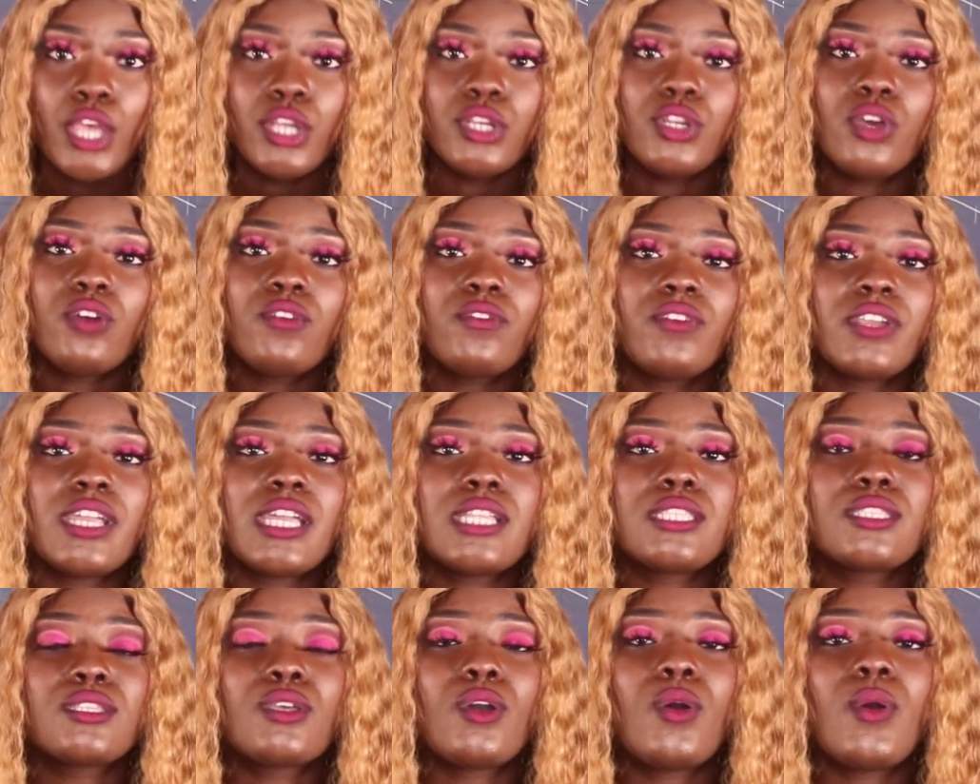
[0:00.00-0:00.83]
Don't
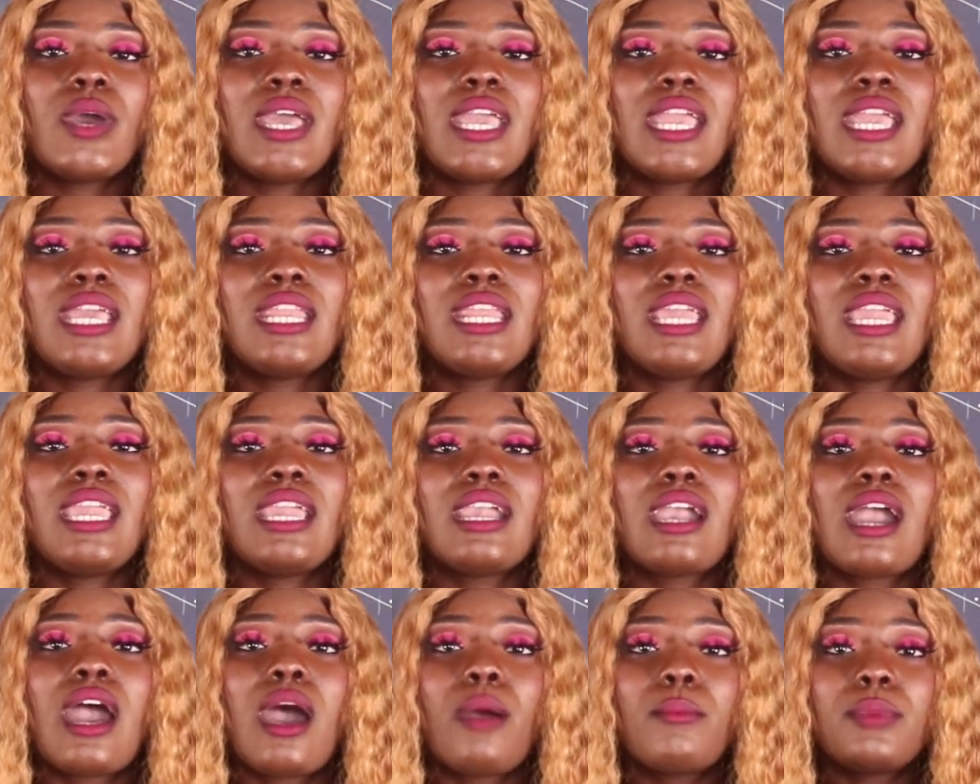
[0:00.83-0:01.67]
forget to go ahead
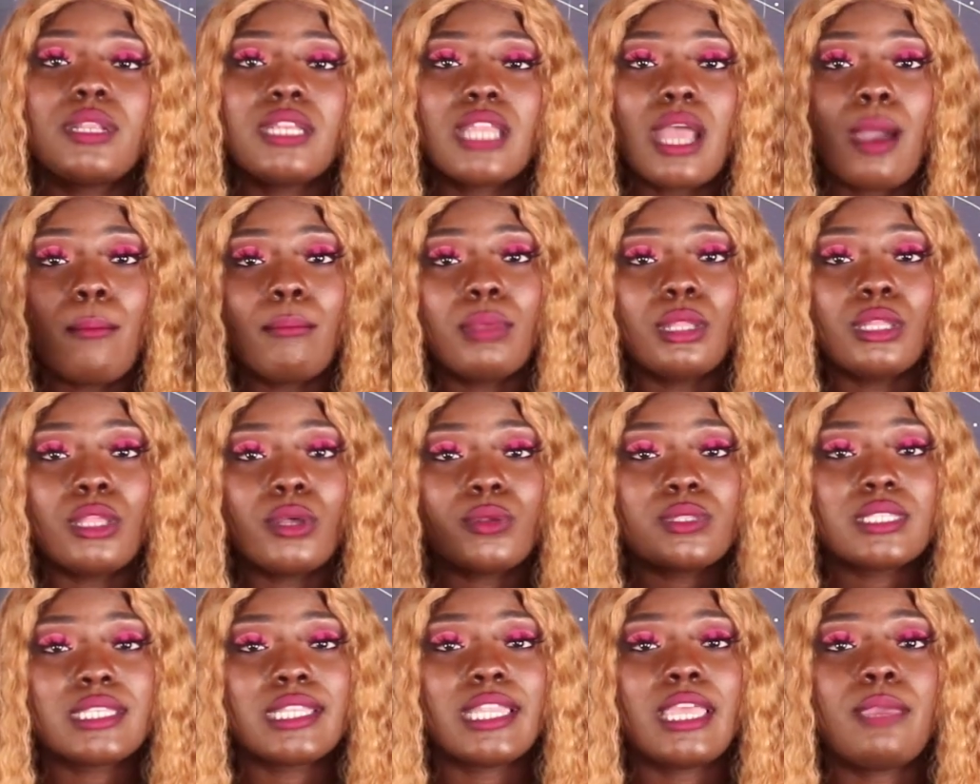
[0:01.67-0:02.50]
and comment down
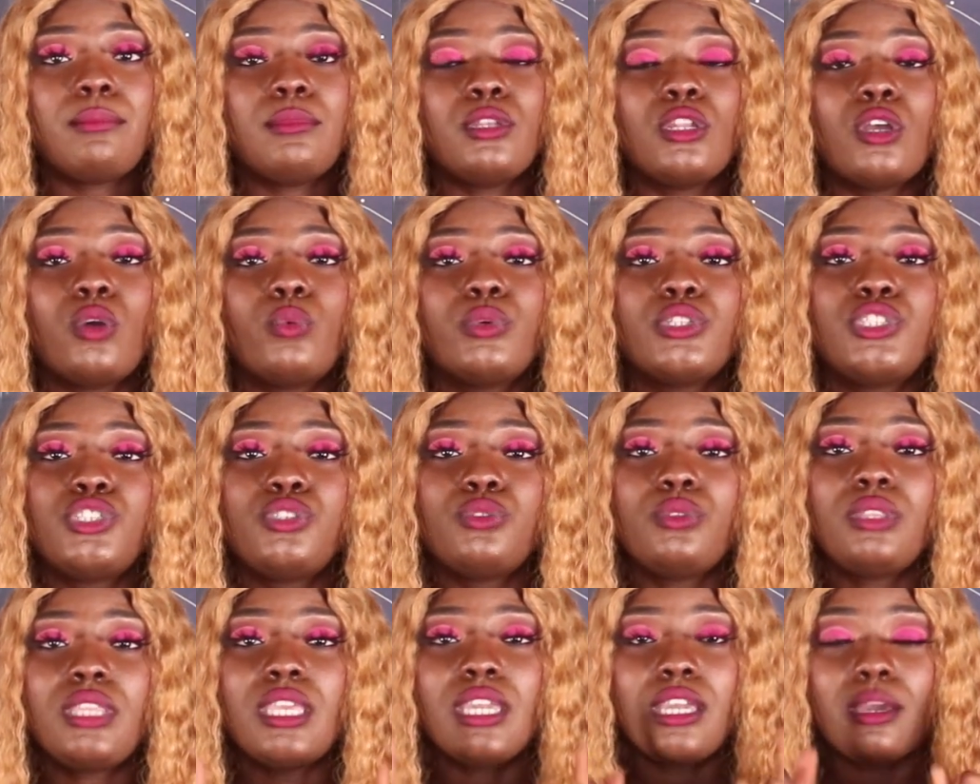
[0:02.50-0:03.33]
below to let me know what
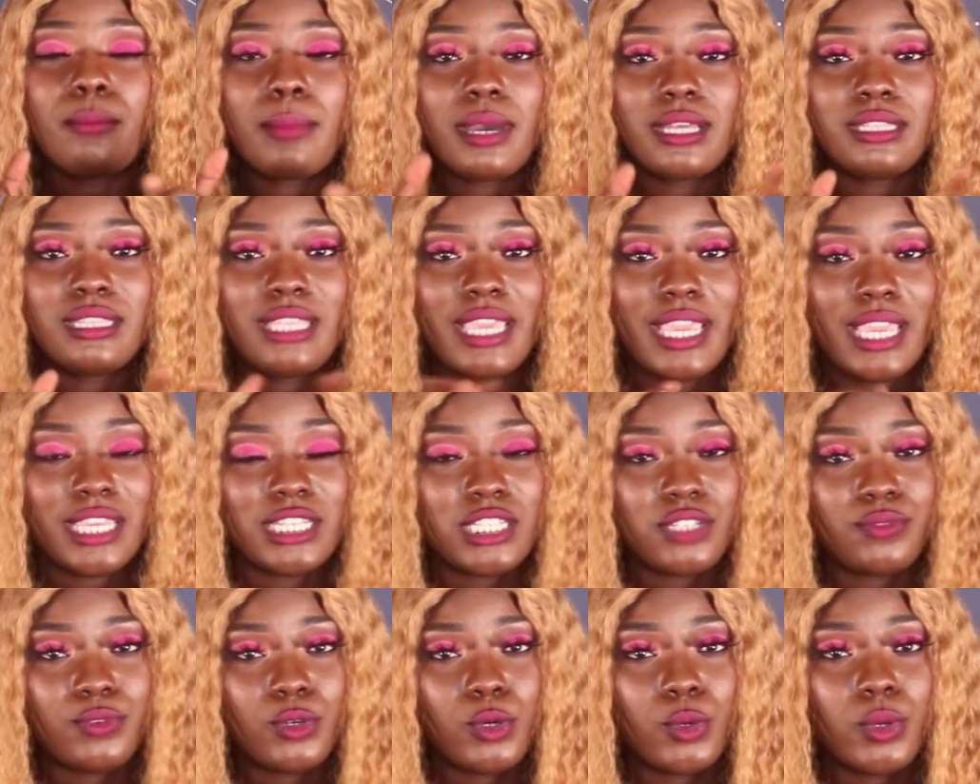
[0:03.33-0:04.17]
you think about the
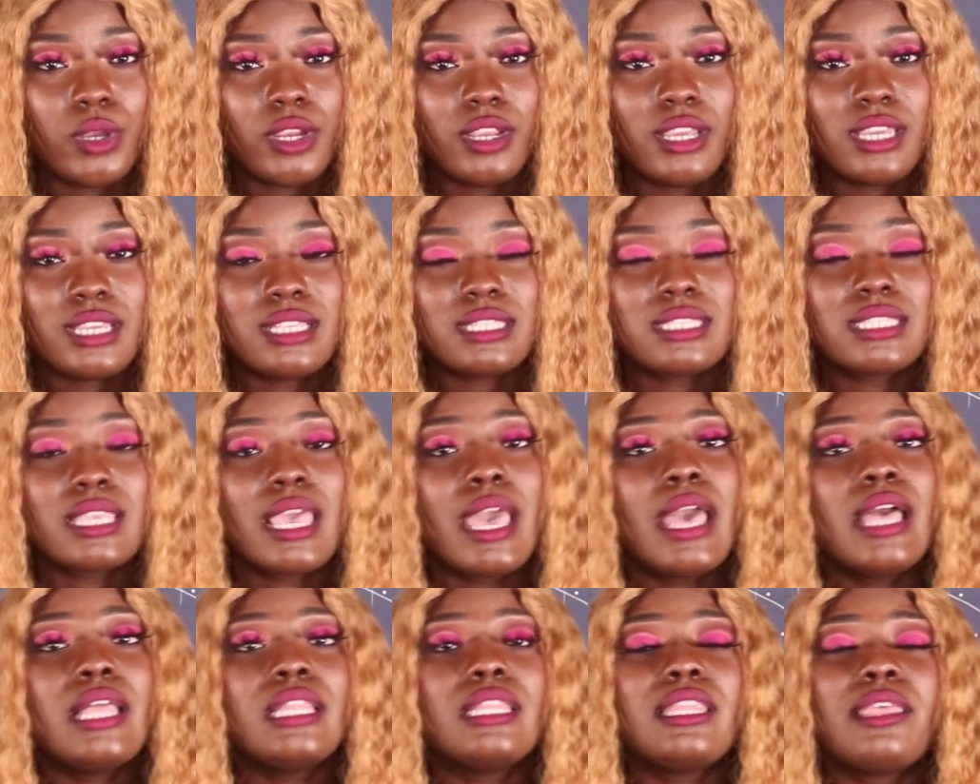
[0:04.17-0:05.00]
Age of Aquarius.
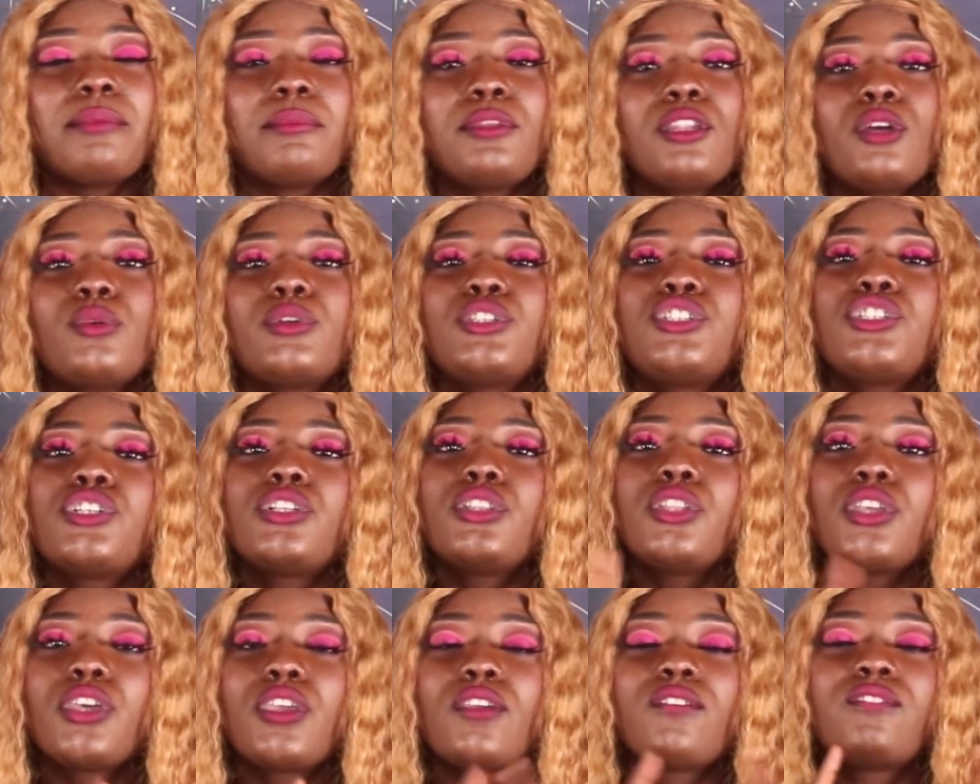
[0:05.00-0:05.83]
Let me know what
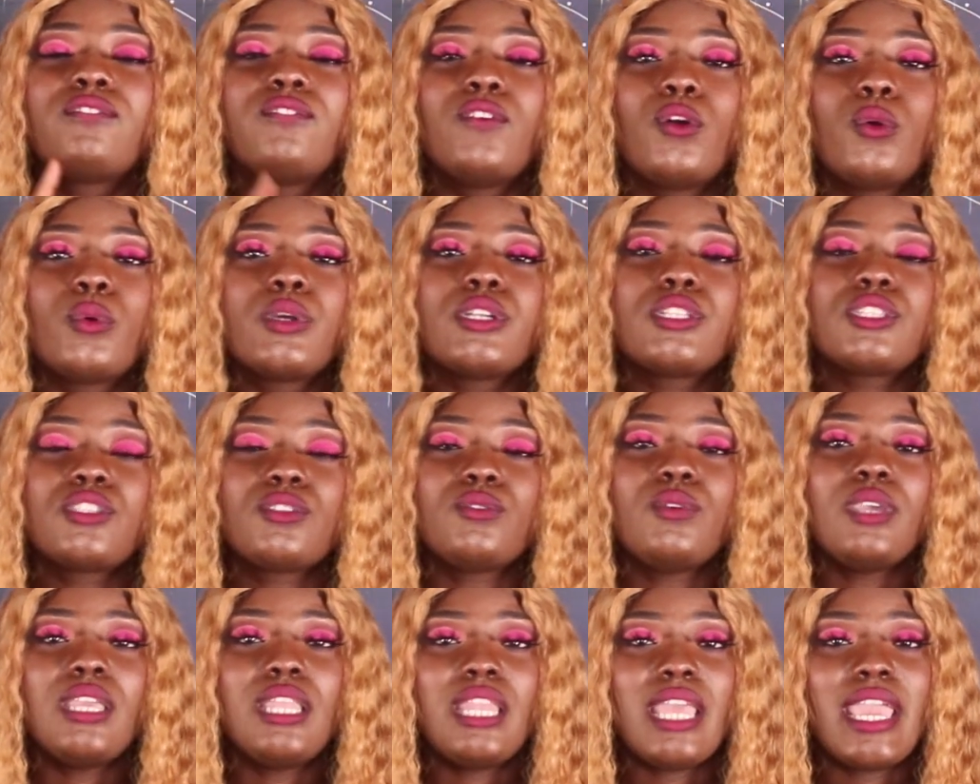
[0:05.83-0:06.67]
you're looking forward
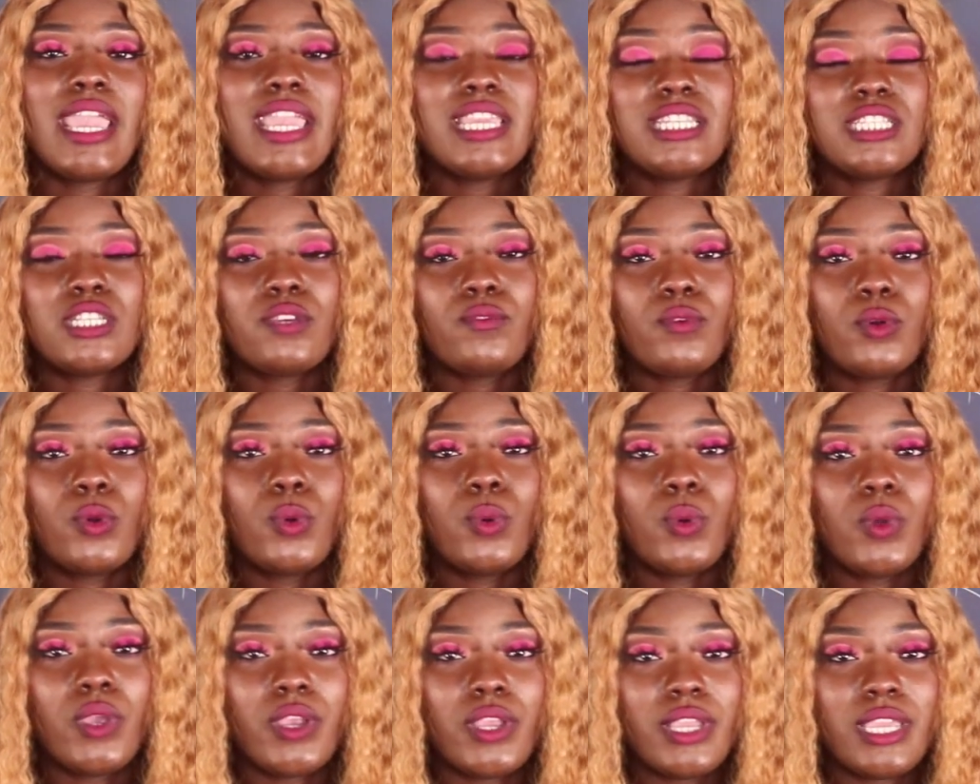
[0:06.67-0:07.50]
to in the Age of
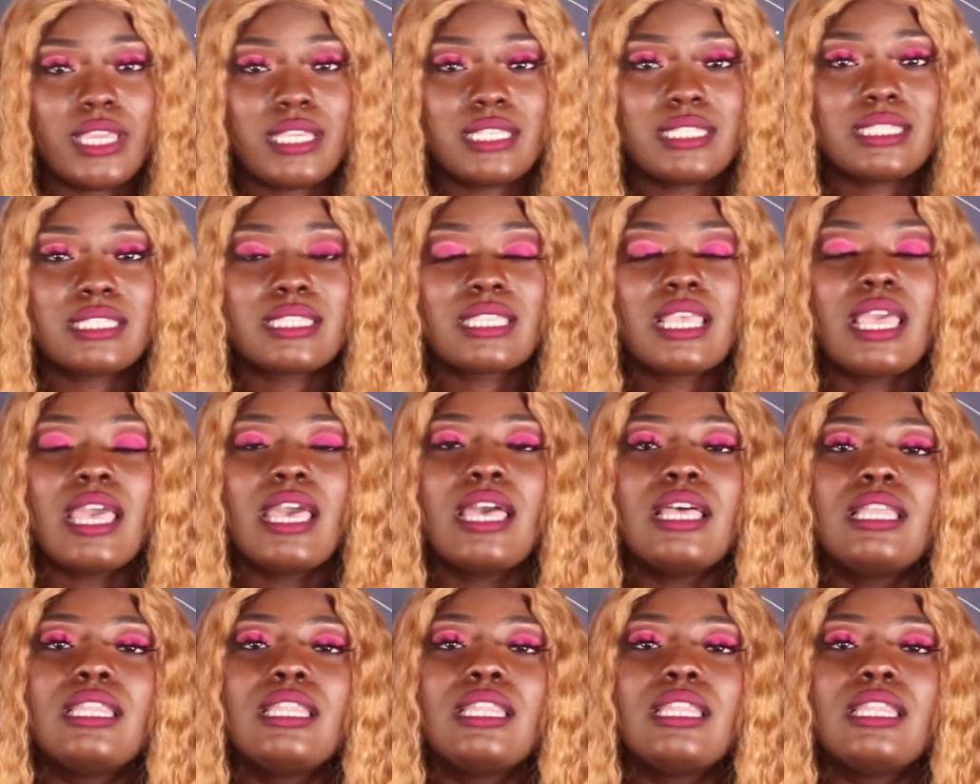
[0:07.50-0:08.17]
Aquarius.